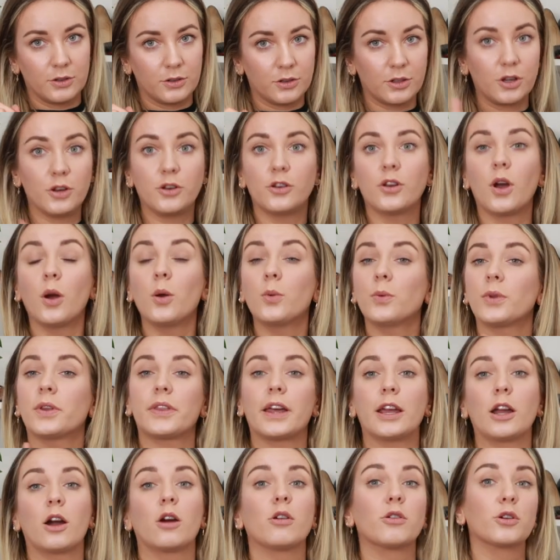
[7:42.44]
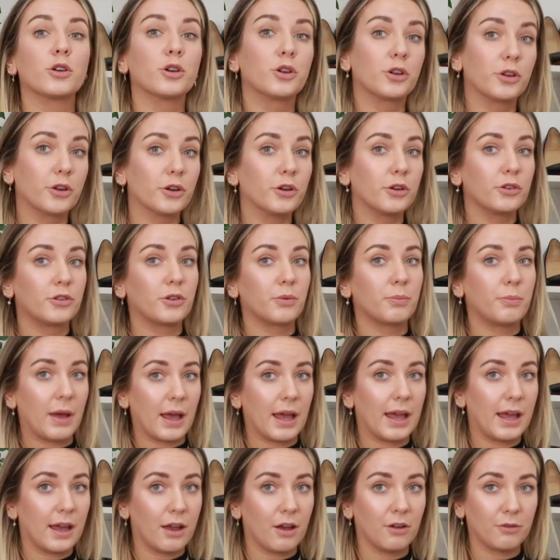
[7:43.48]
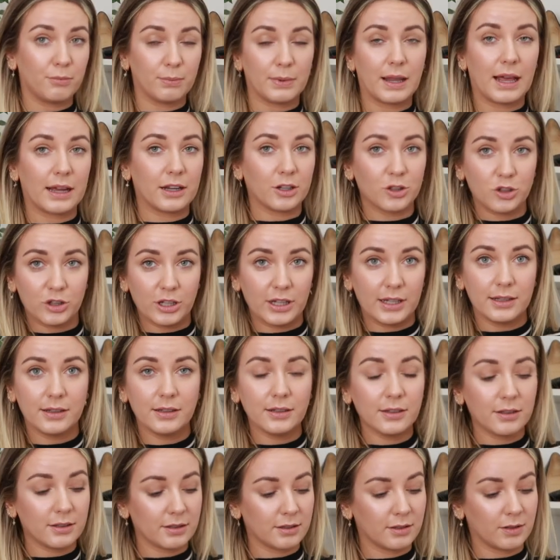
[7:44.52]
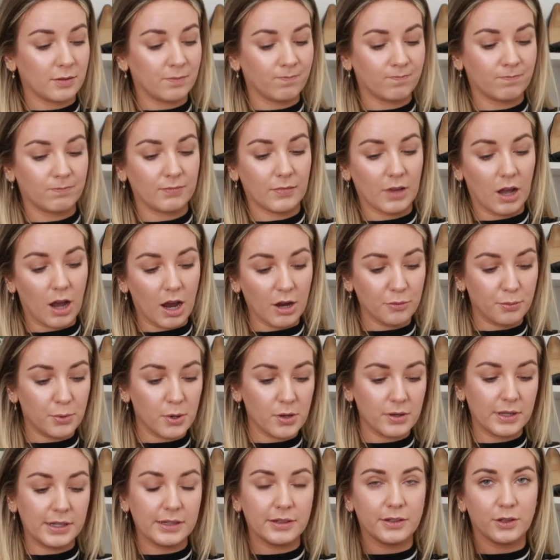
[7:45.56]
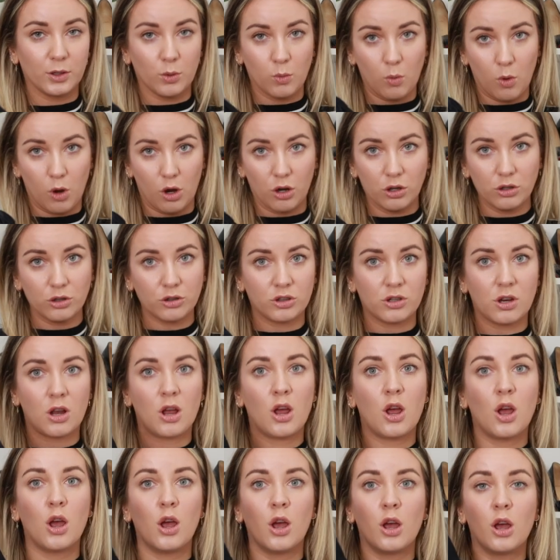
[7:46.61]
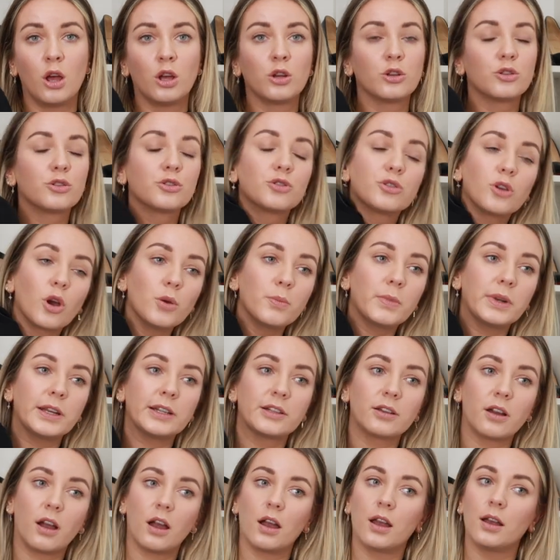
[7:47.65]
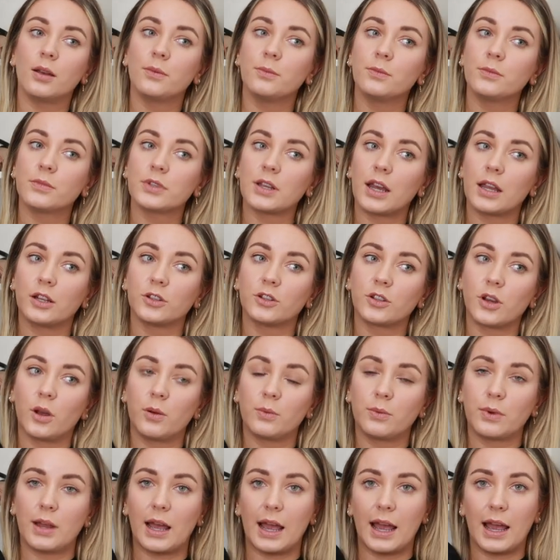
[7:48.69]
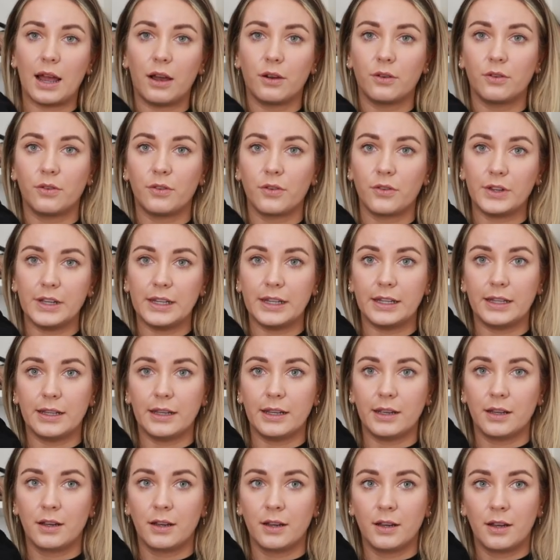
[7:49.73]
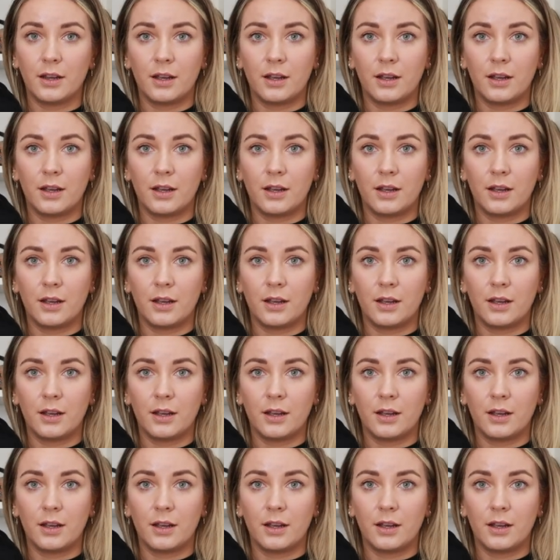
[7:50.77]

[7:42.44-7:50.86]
to note that they are a good pair of black jeans, I've put these in the wash so many times and I don't have the,